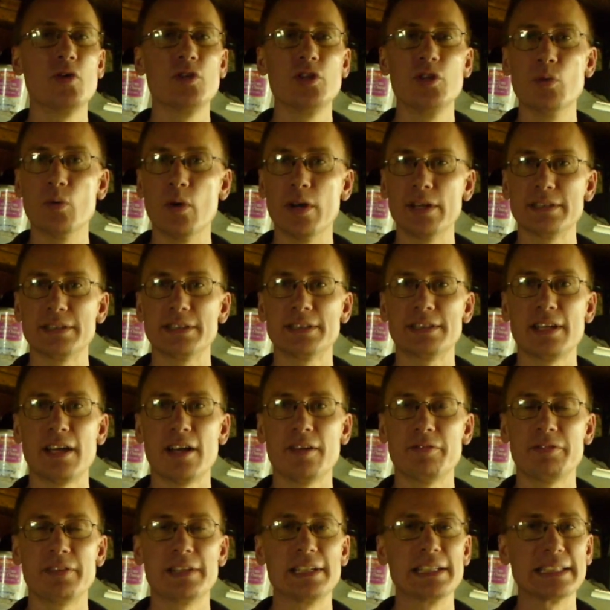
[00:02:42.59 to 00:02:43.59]
You want
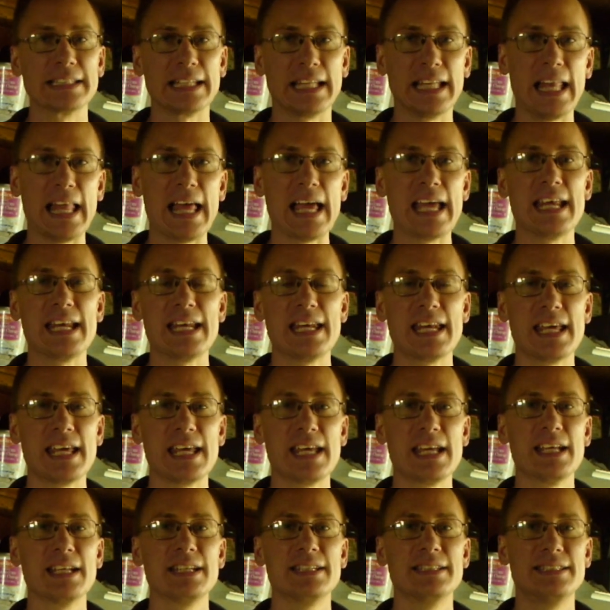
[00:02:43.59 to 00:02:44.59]
stuff that is
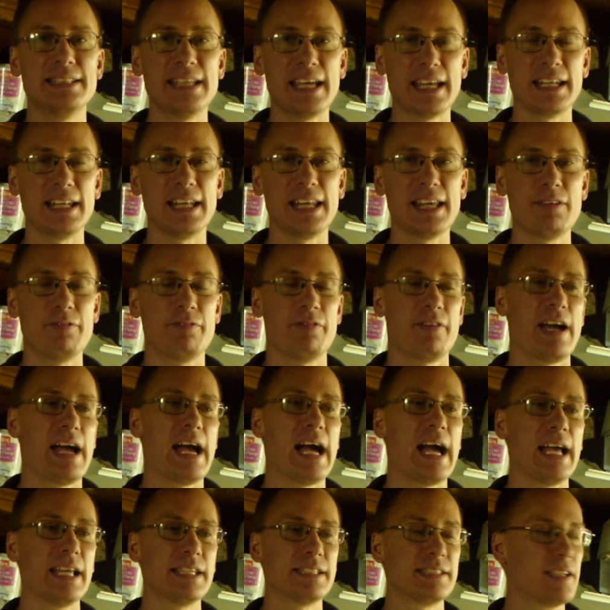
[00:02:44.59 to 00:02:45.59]
lightning deadly
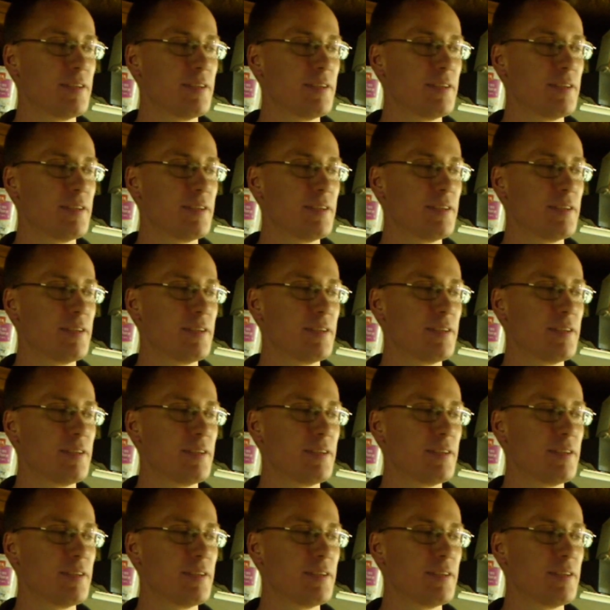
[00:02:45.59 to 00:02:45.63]
fast.